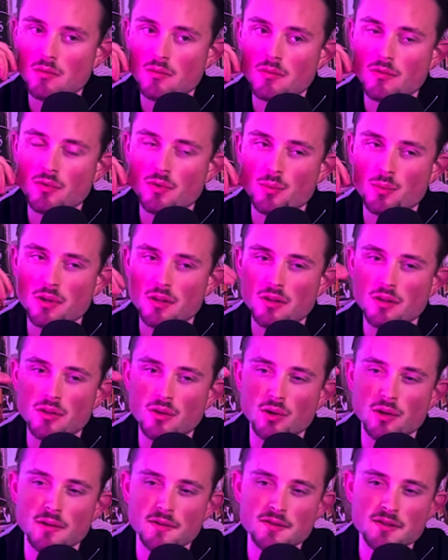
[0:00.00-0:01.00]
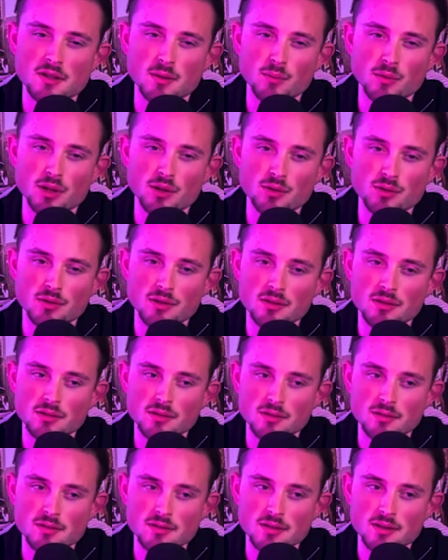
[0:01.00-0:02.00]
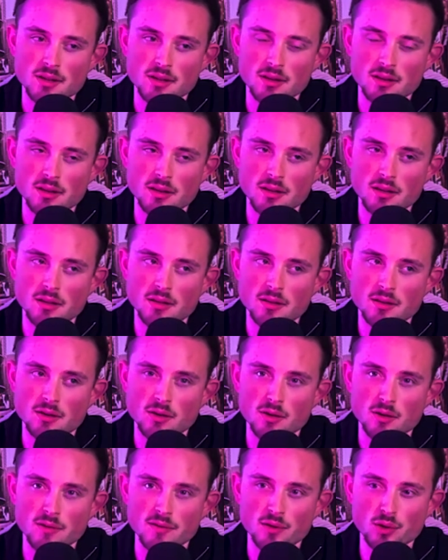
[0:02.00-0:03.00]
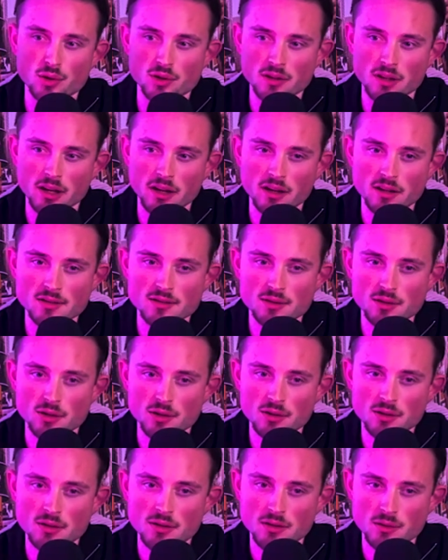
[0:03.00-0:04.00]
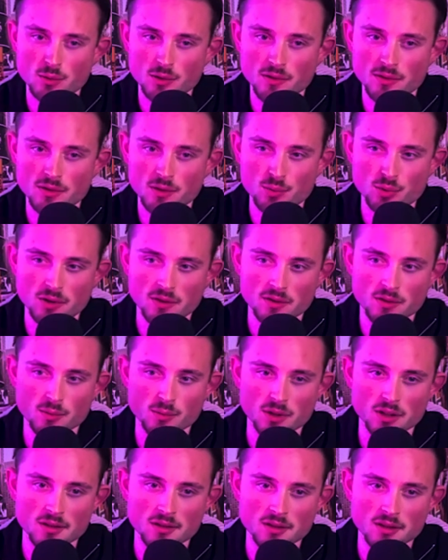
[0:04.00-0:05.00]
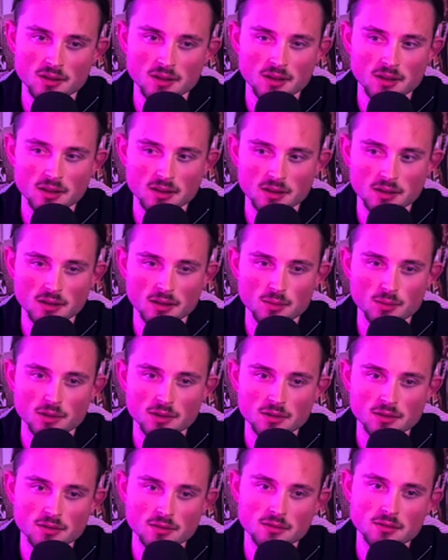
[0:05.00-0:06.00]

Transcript: For me, the North Star metric is like the overall cash flow with the profitability and like the EBIT.